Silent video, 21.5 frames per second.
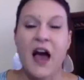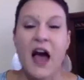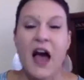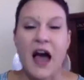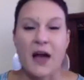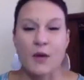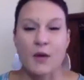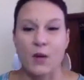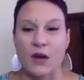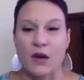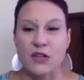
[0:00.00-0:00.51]

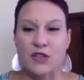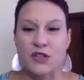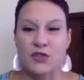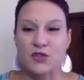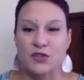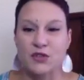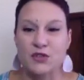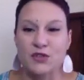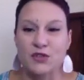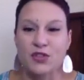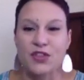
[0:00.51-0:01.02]
I want you
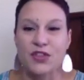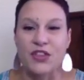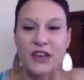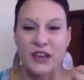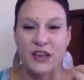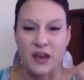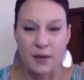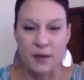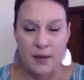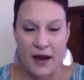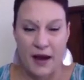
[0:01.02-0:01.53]
to
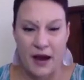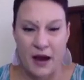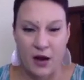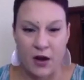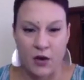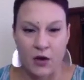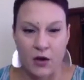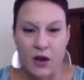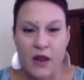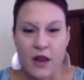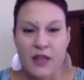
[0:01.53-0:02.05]
think
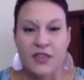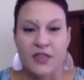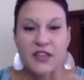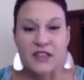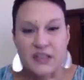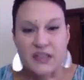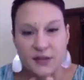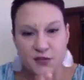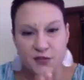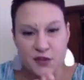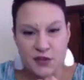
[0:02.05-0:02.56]
about the
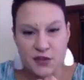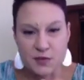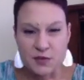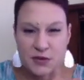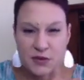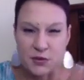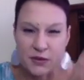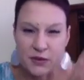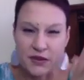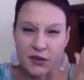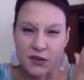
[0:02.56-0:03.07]
difference
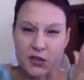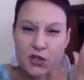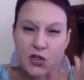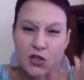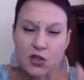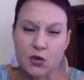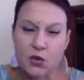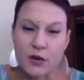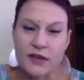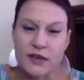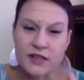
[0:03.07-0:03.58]
between the
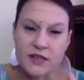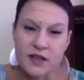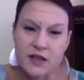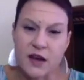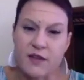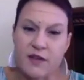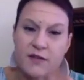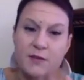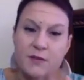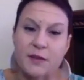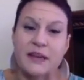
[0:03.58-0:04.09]
choice
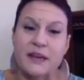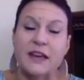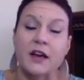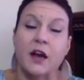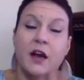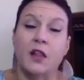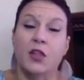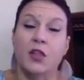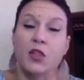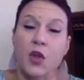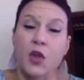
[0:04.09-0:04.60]
of being
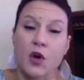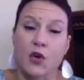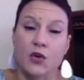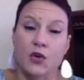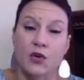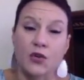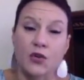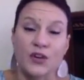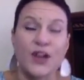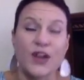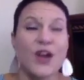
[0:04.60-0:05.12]

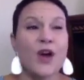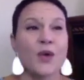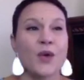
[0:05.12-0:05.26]
alone,